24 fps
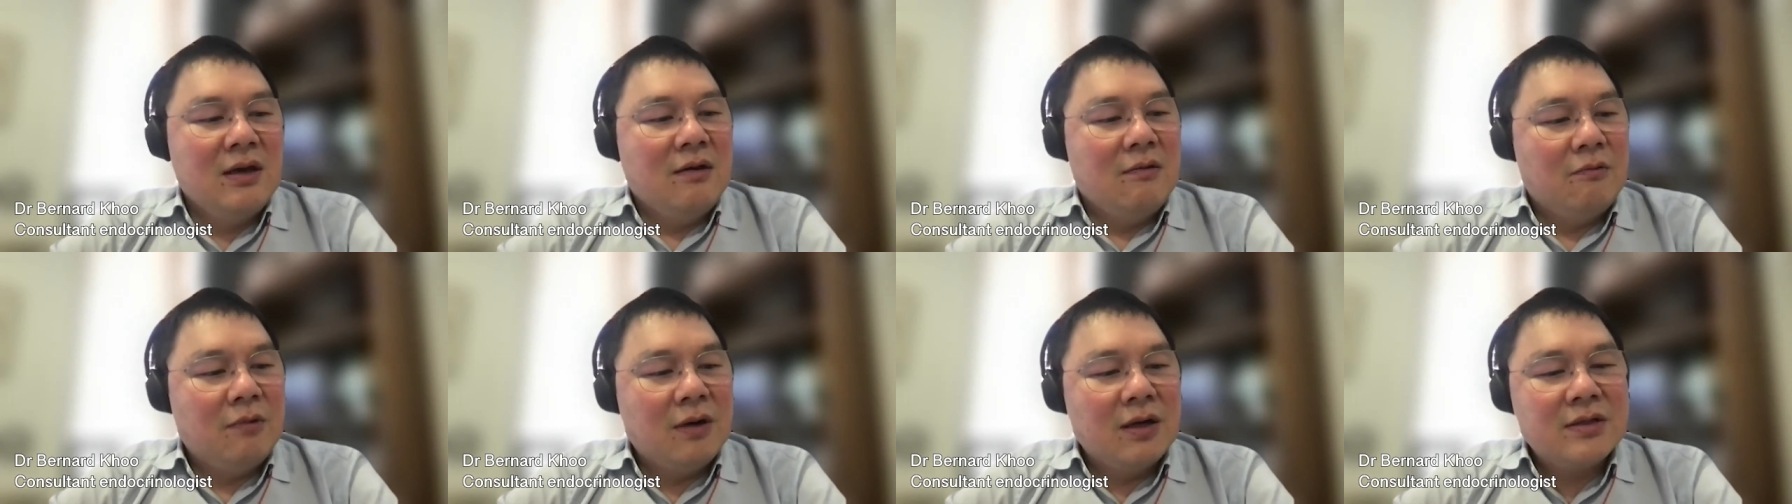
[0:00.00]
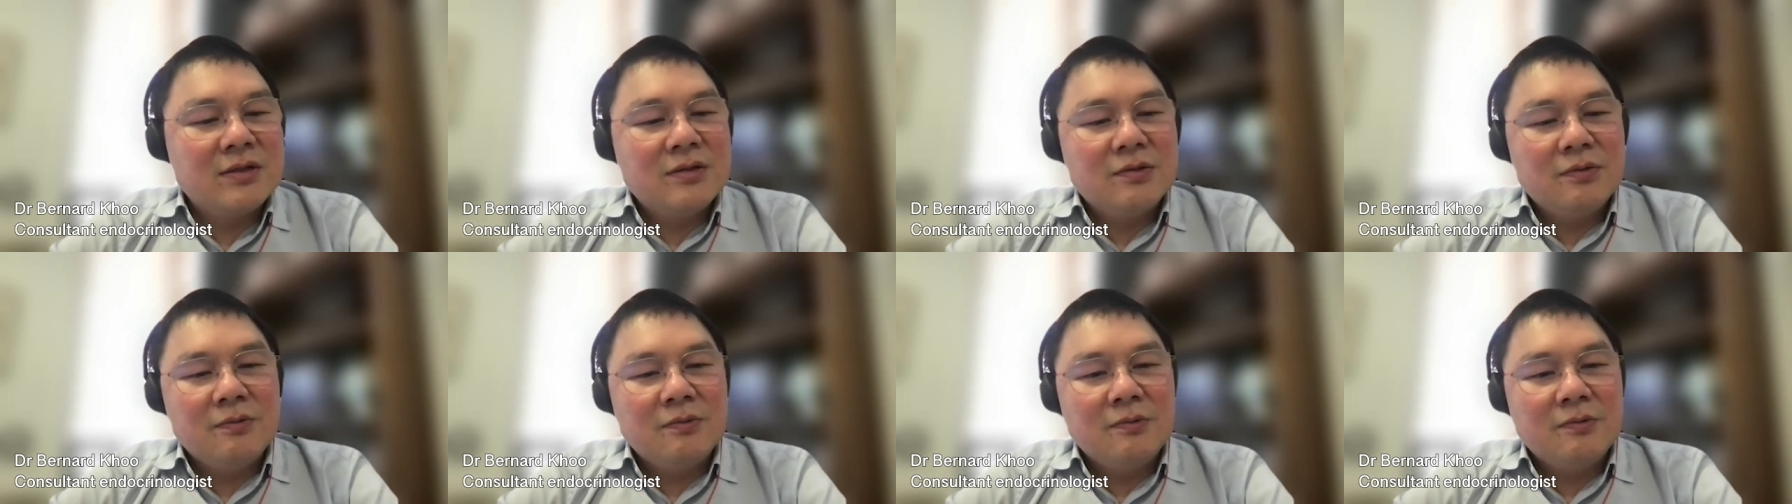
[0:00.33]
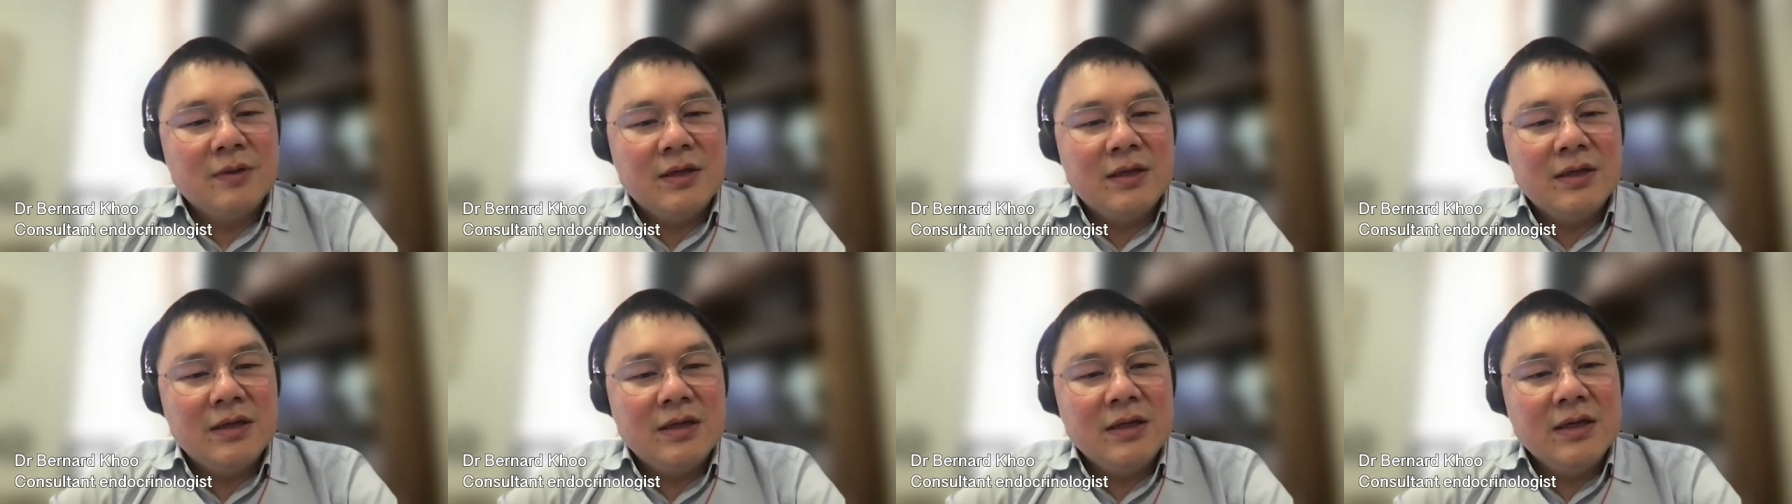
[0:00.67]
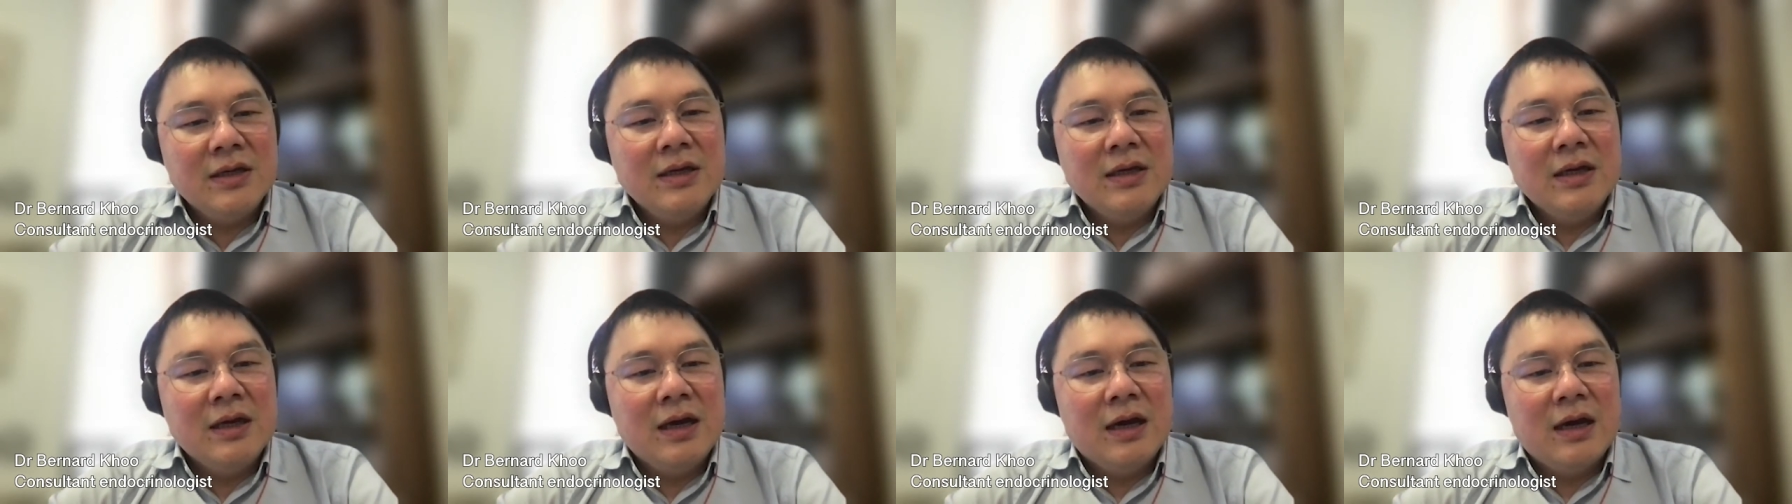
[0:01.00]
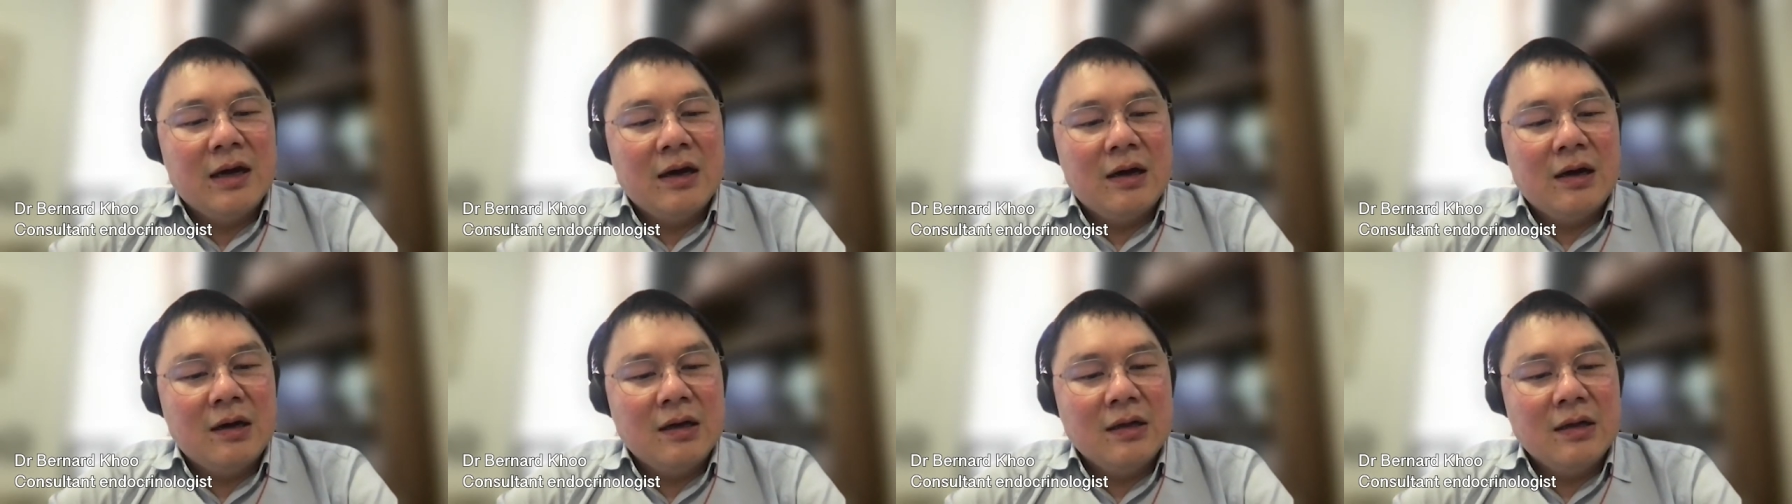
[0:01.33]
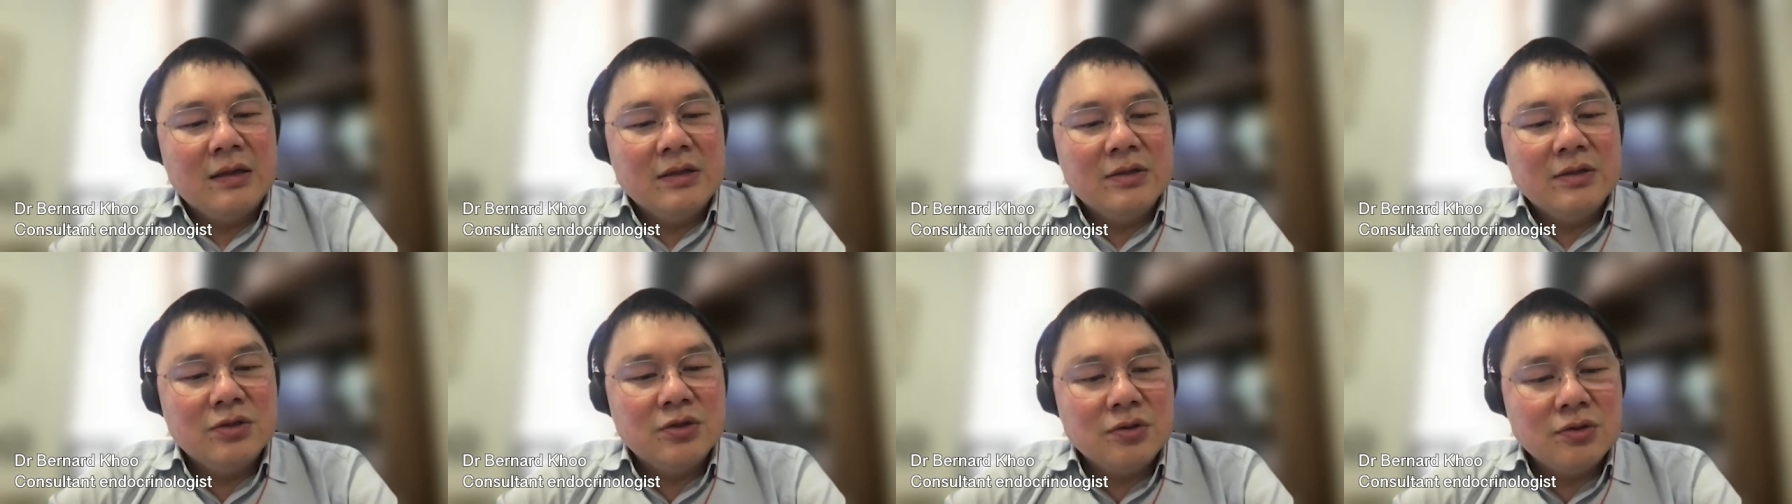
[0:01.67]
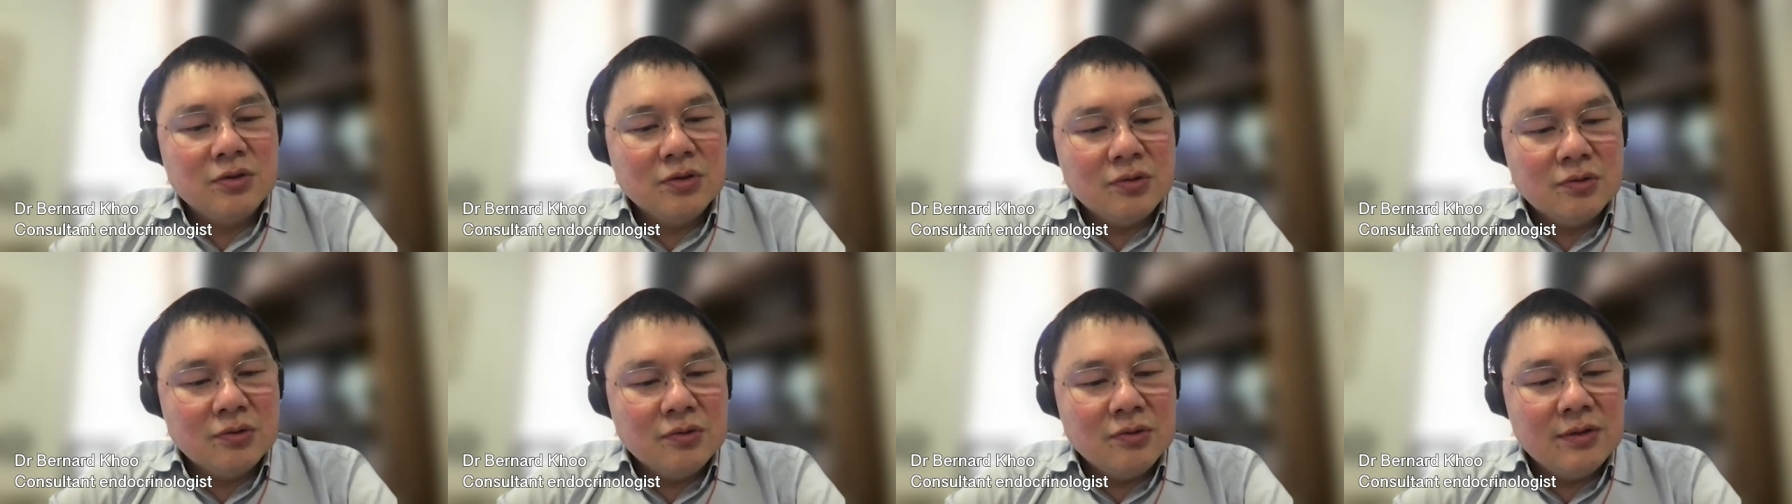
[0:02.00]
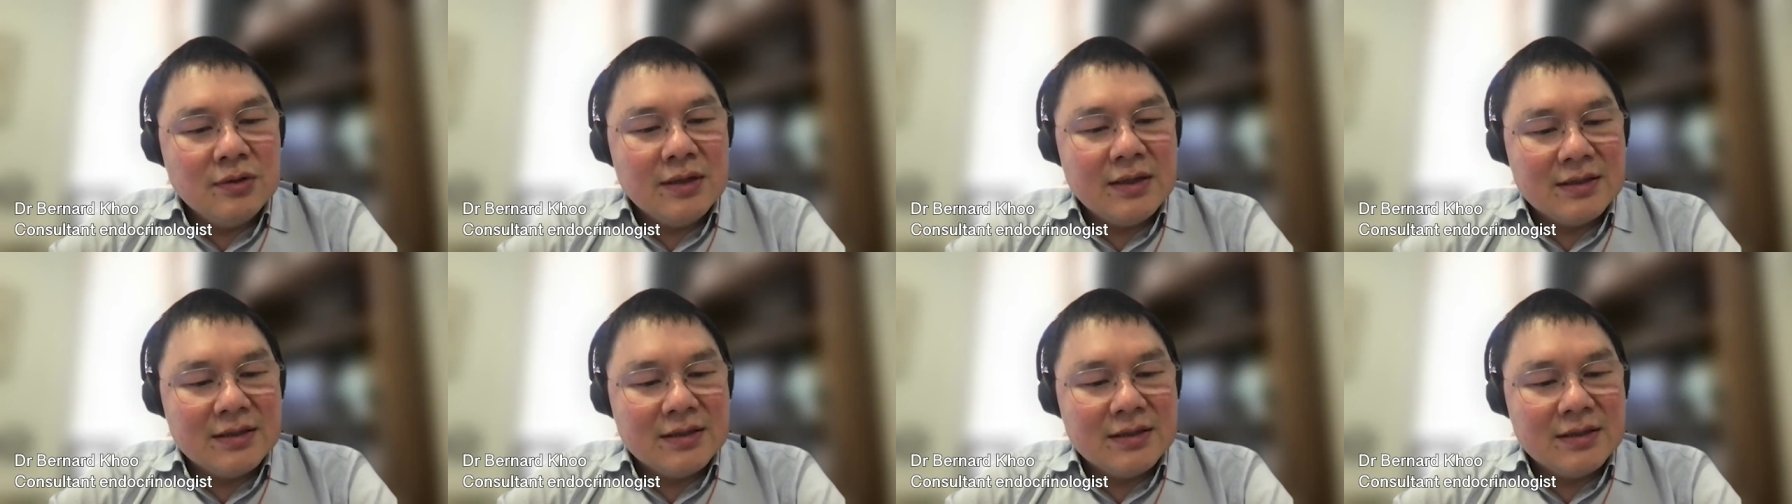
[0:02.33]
What we do